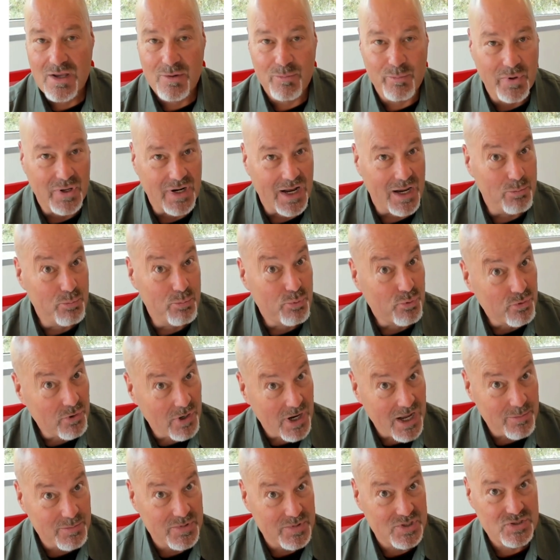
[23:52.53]
but I
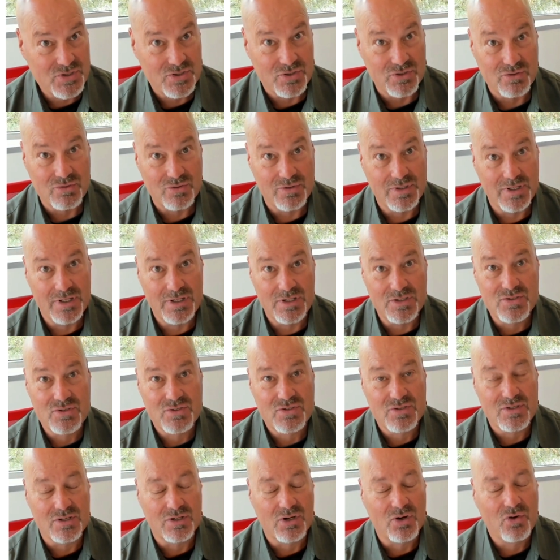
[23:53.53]
promise you it
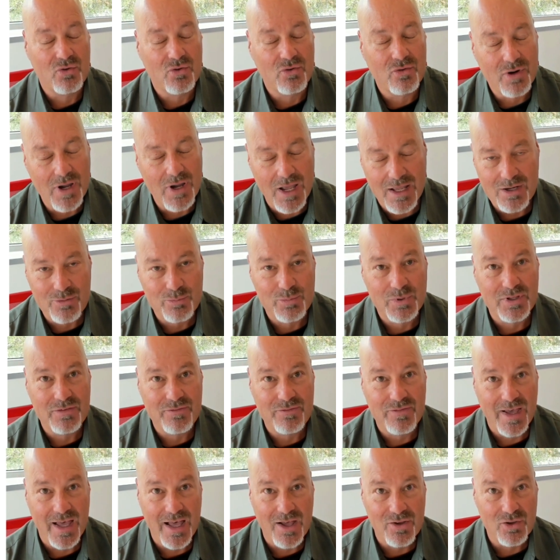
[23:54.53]
is incredibly
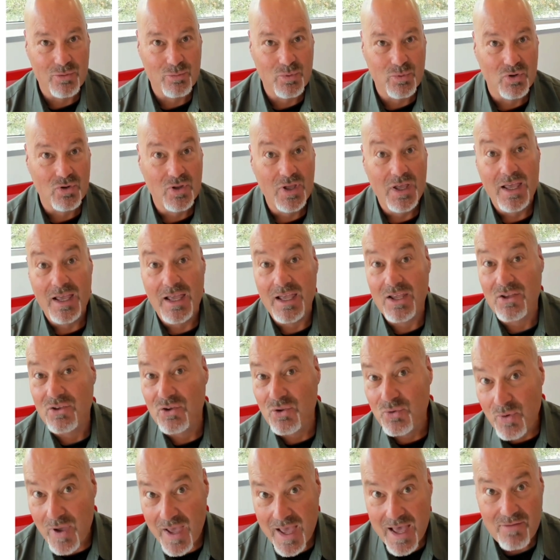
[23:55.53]
valuable, and
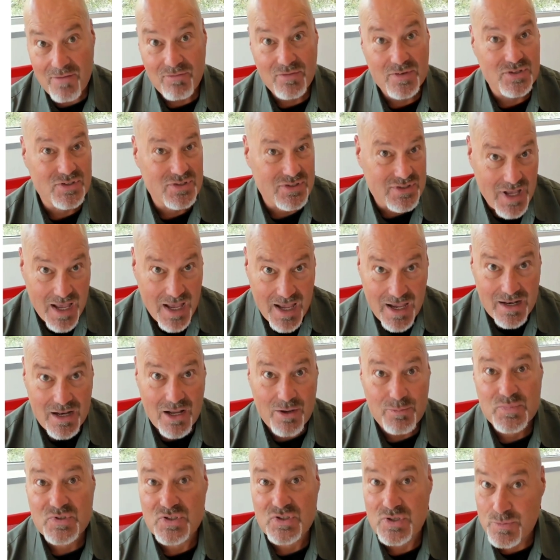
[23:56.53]
you have to sign
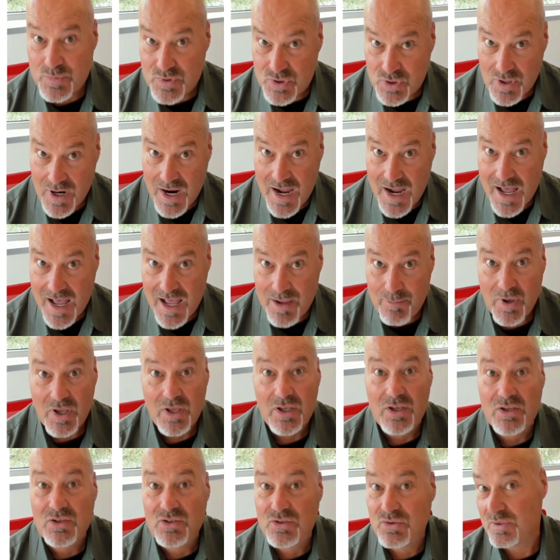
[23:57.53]
up, subscribe
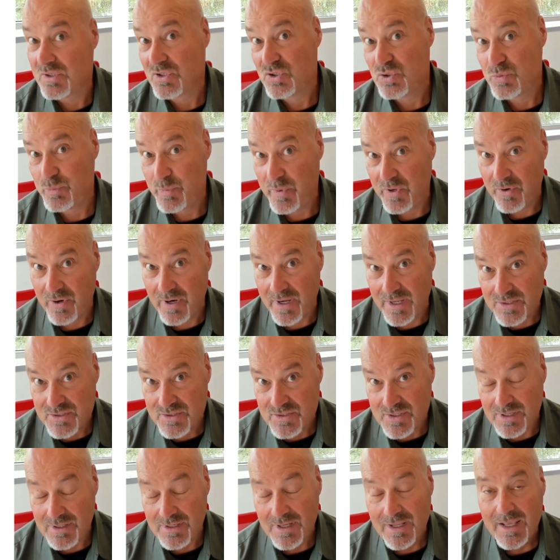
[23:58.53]
to
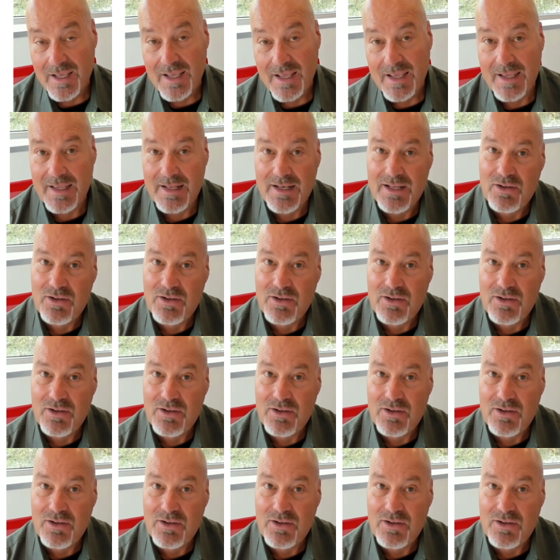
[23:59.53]
experience it. And